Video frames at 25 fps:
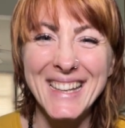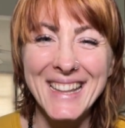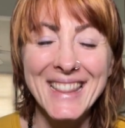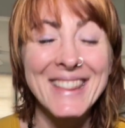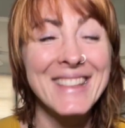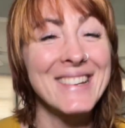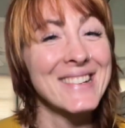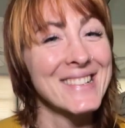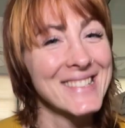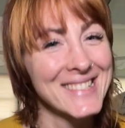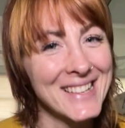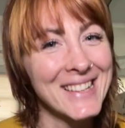
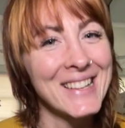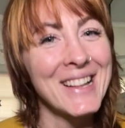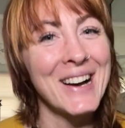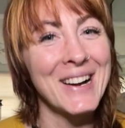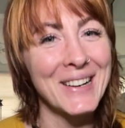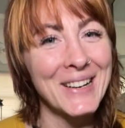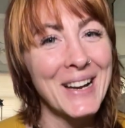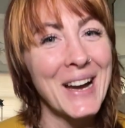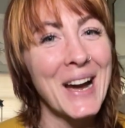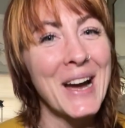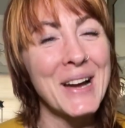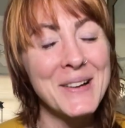there's the
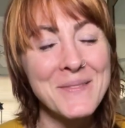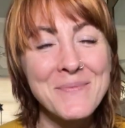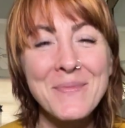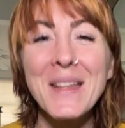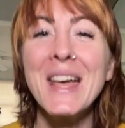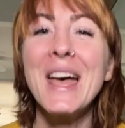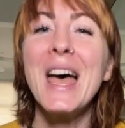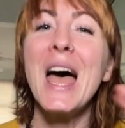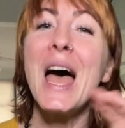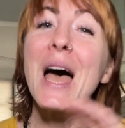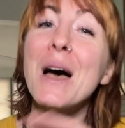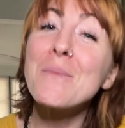long guy.
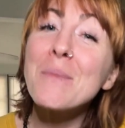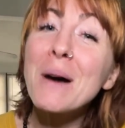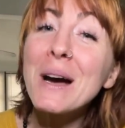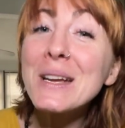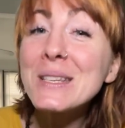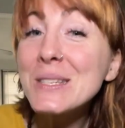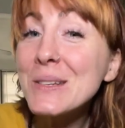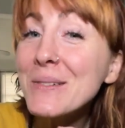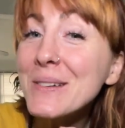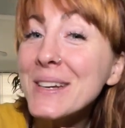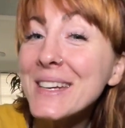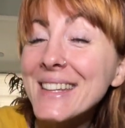And by
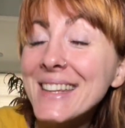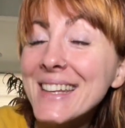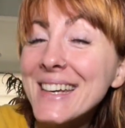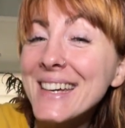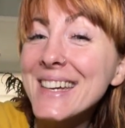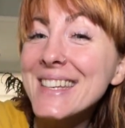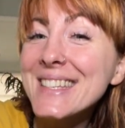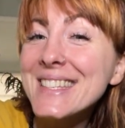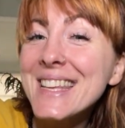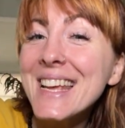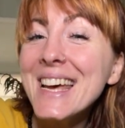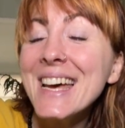doing
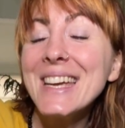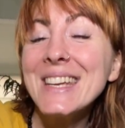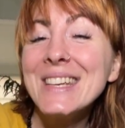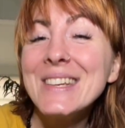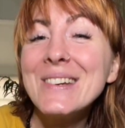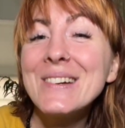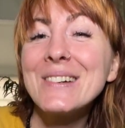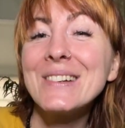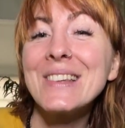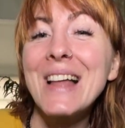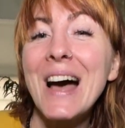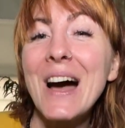this,
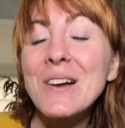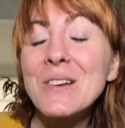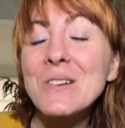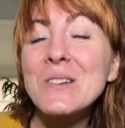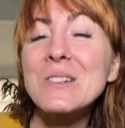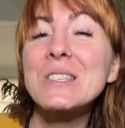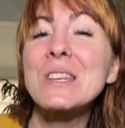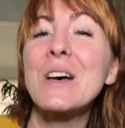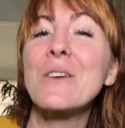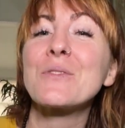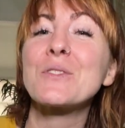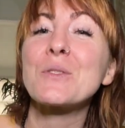you allow
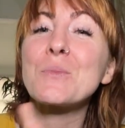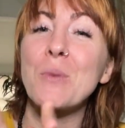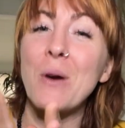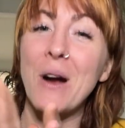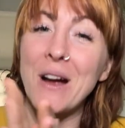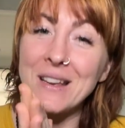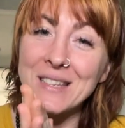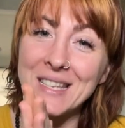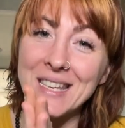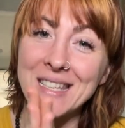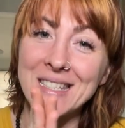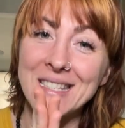yourself to
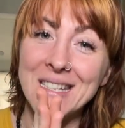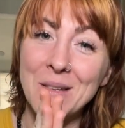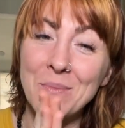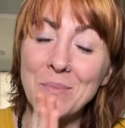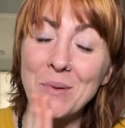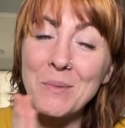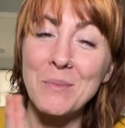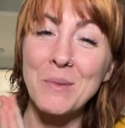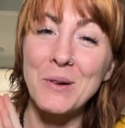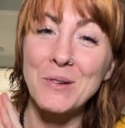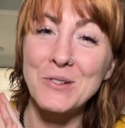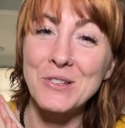process deep
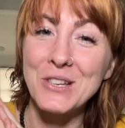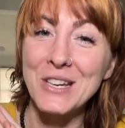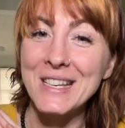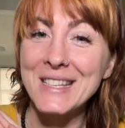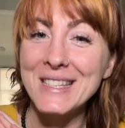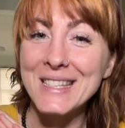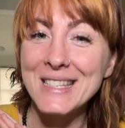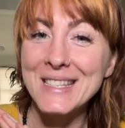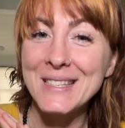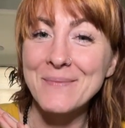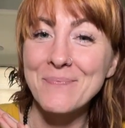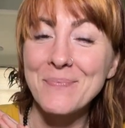
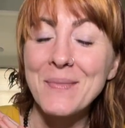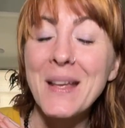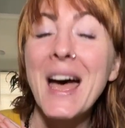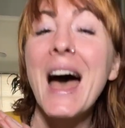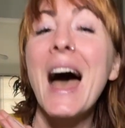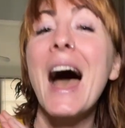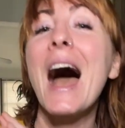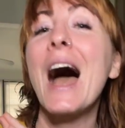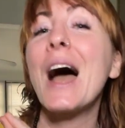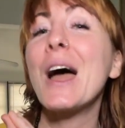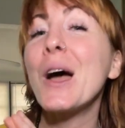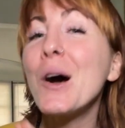emotions.
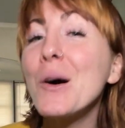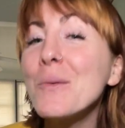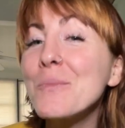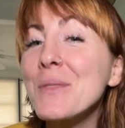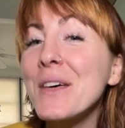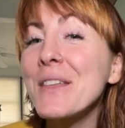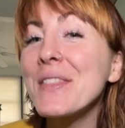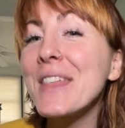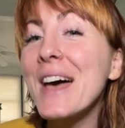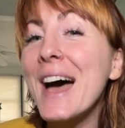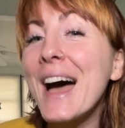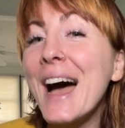I hope
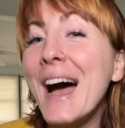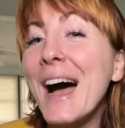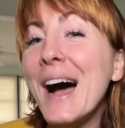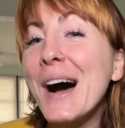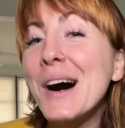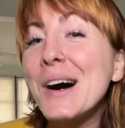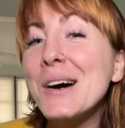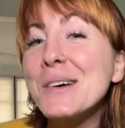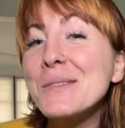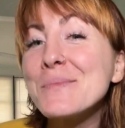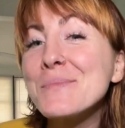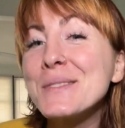that
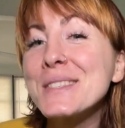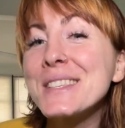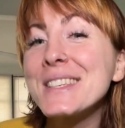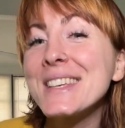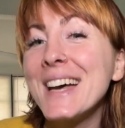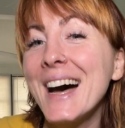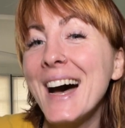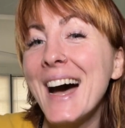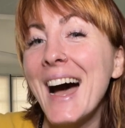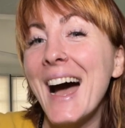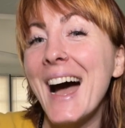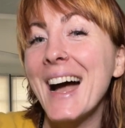helps.
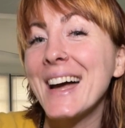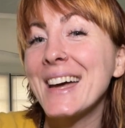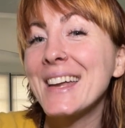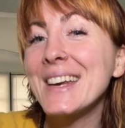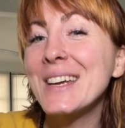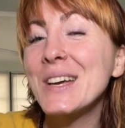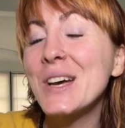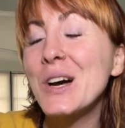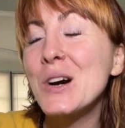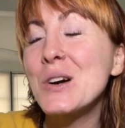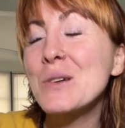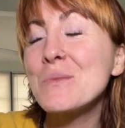I'm going
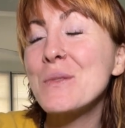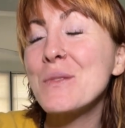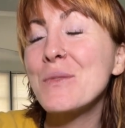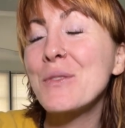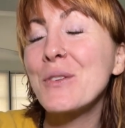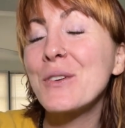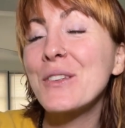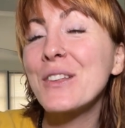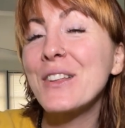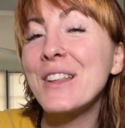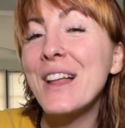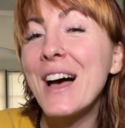to go
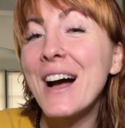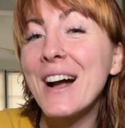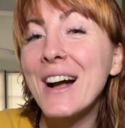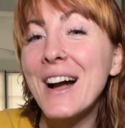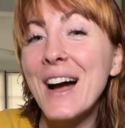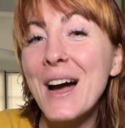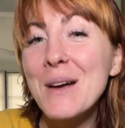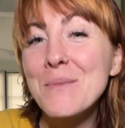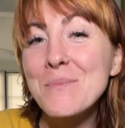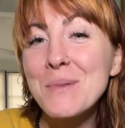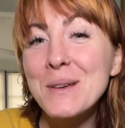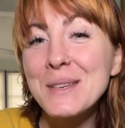before the long
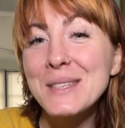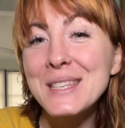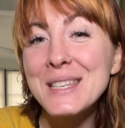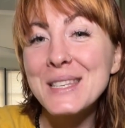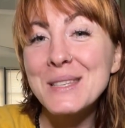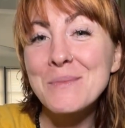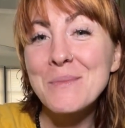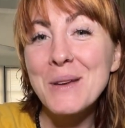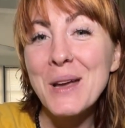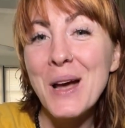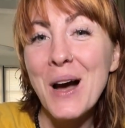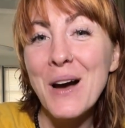guy
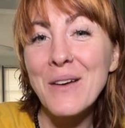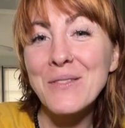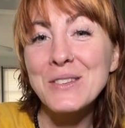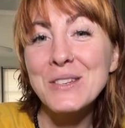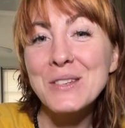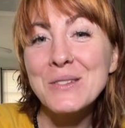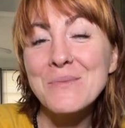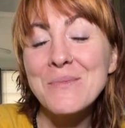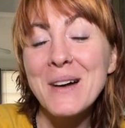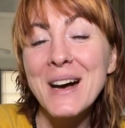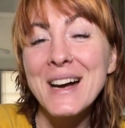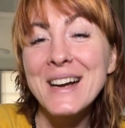pisses me off
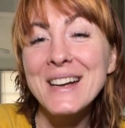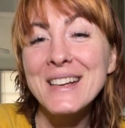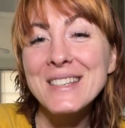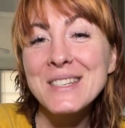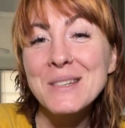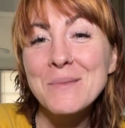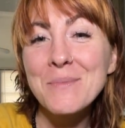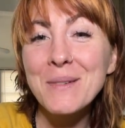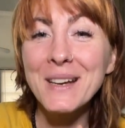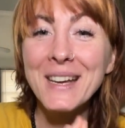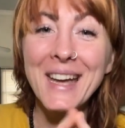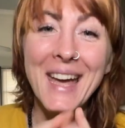too
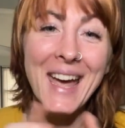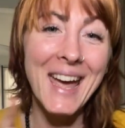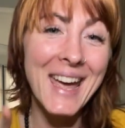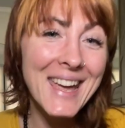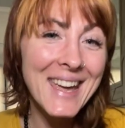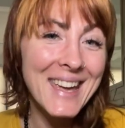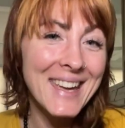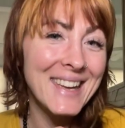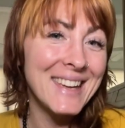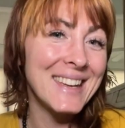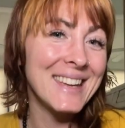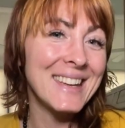much. But
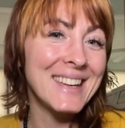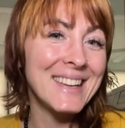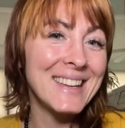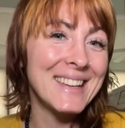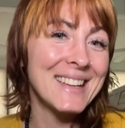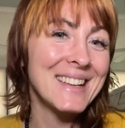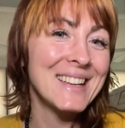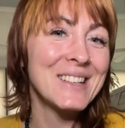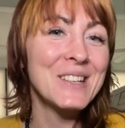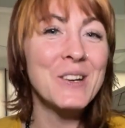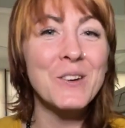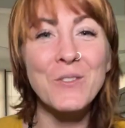
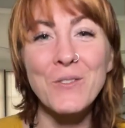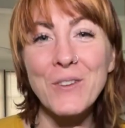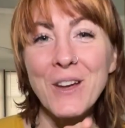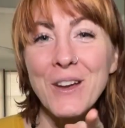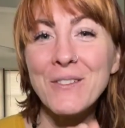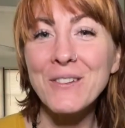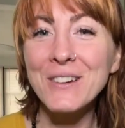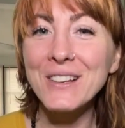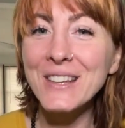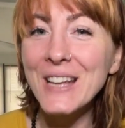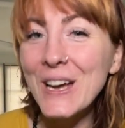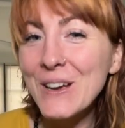hey, your
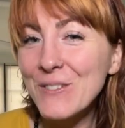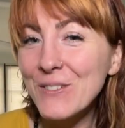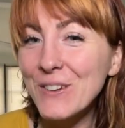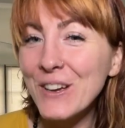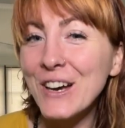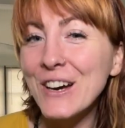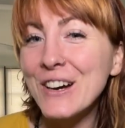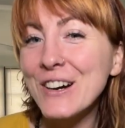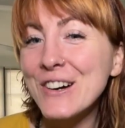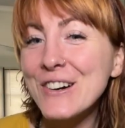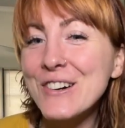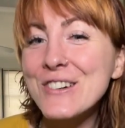favorite life
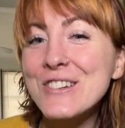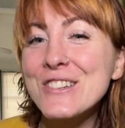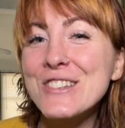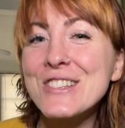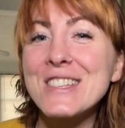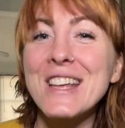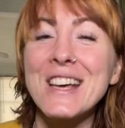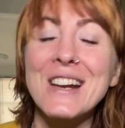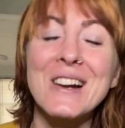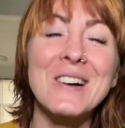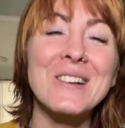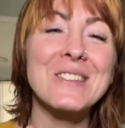coach
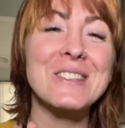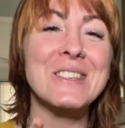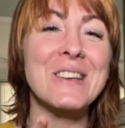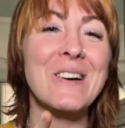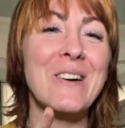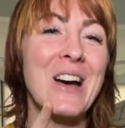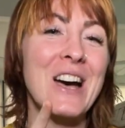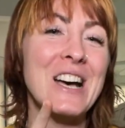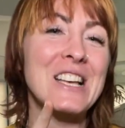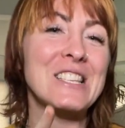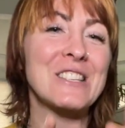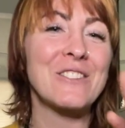that also
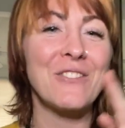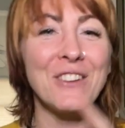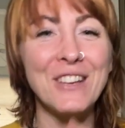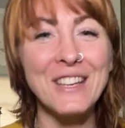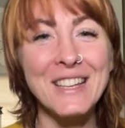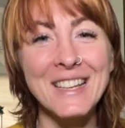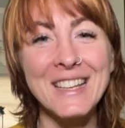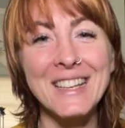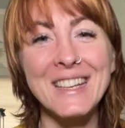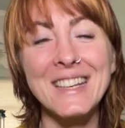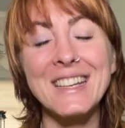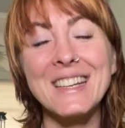has
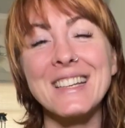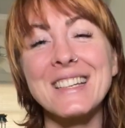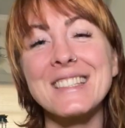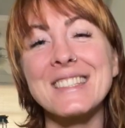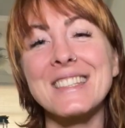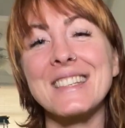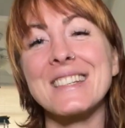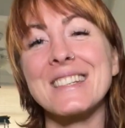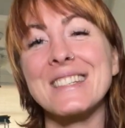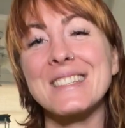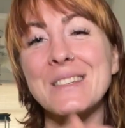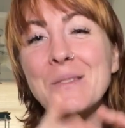feelings
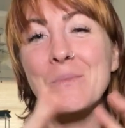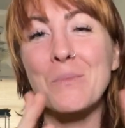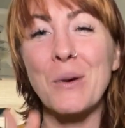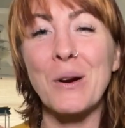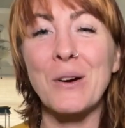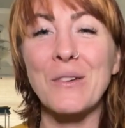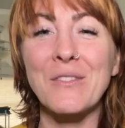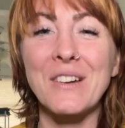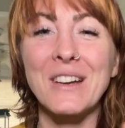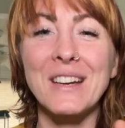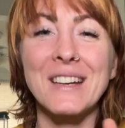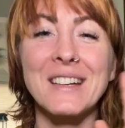and is
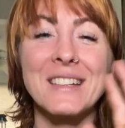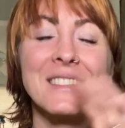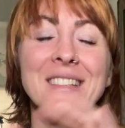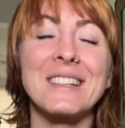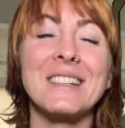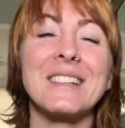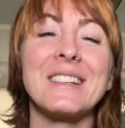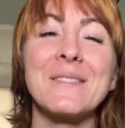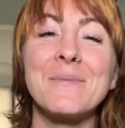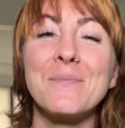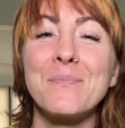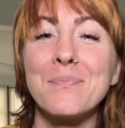imperfect
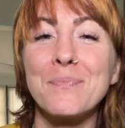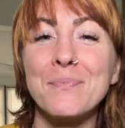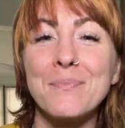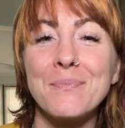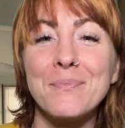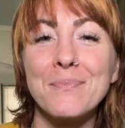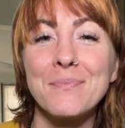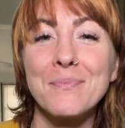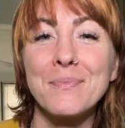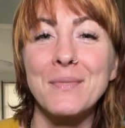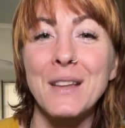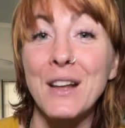and
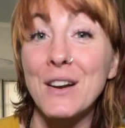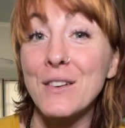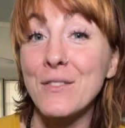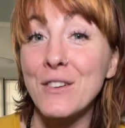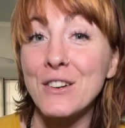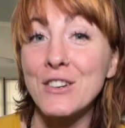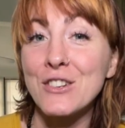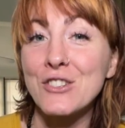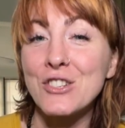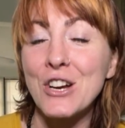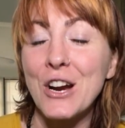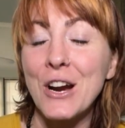not afraid
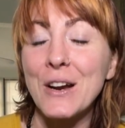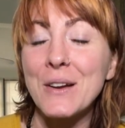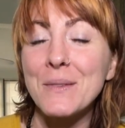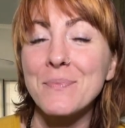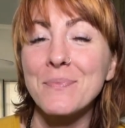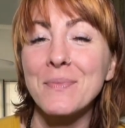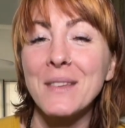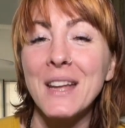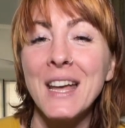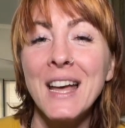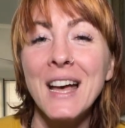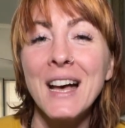to share it.
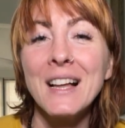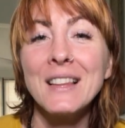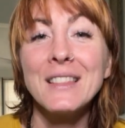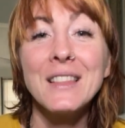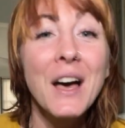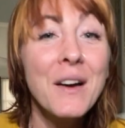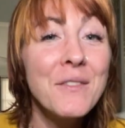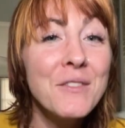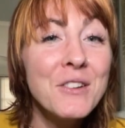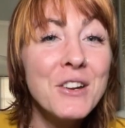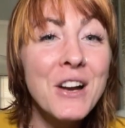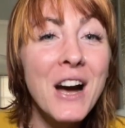
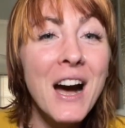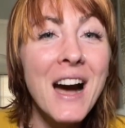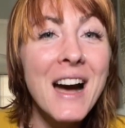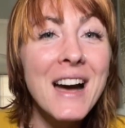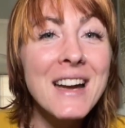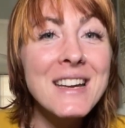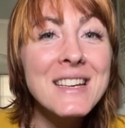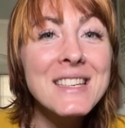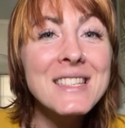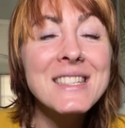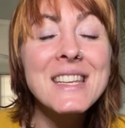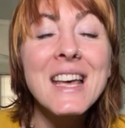Love you
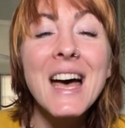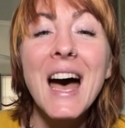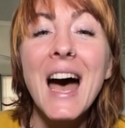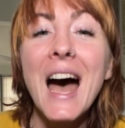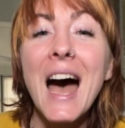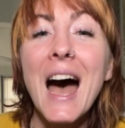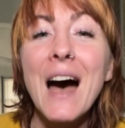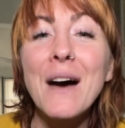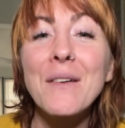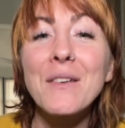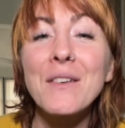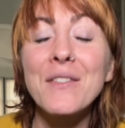guys.
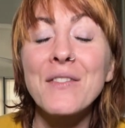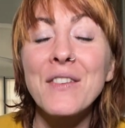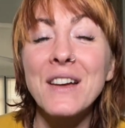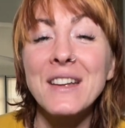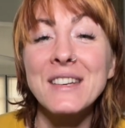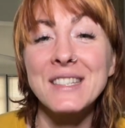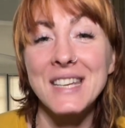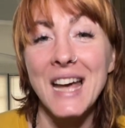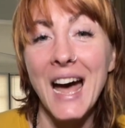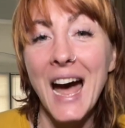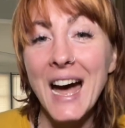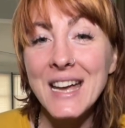Have a
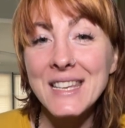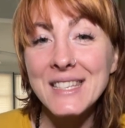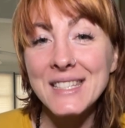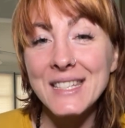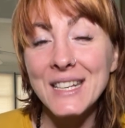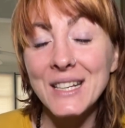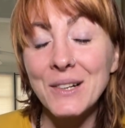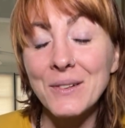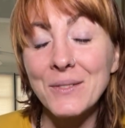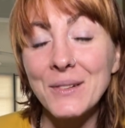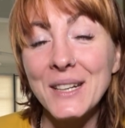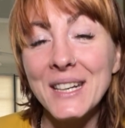
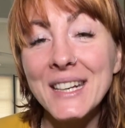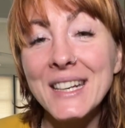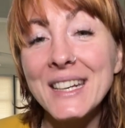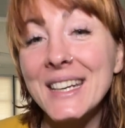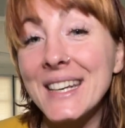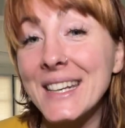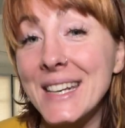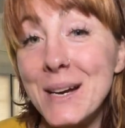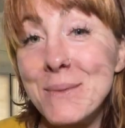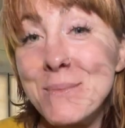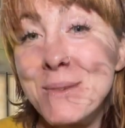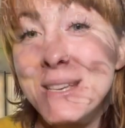fantastic week,
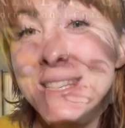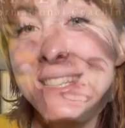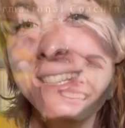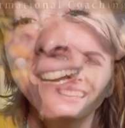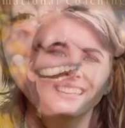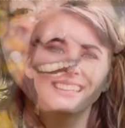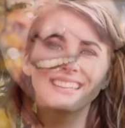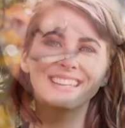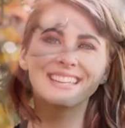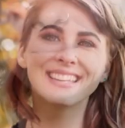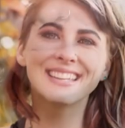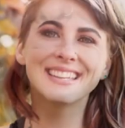and
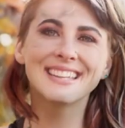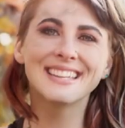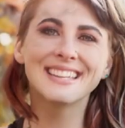namaste.